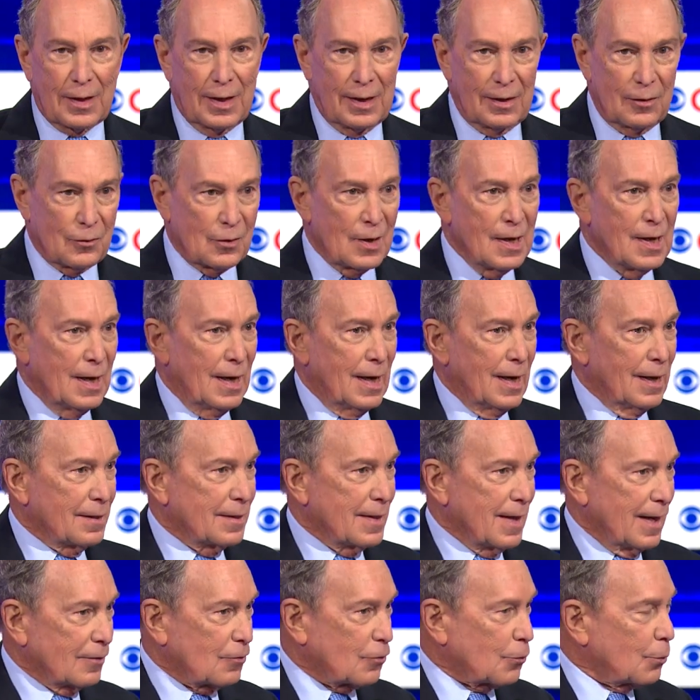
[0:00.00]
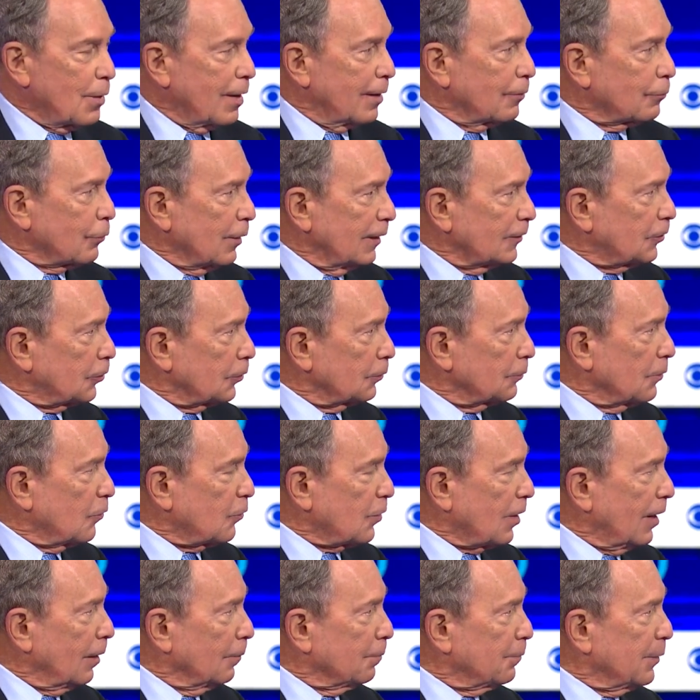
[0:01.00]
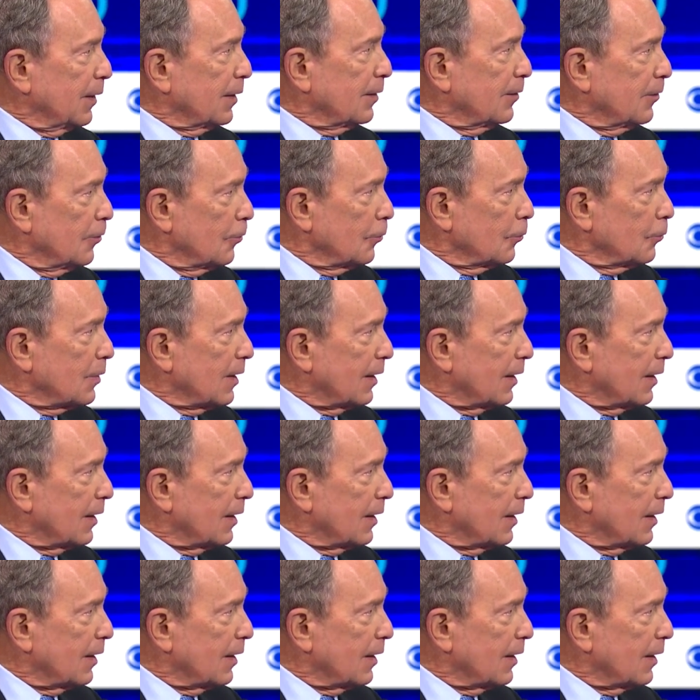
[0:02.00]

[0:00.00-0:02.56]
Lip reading: looking to make an impression before South Carolina's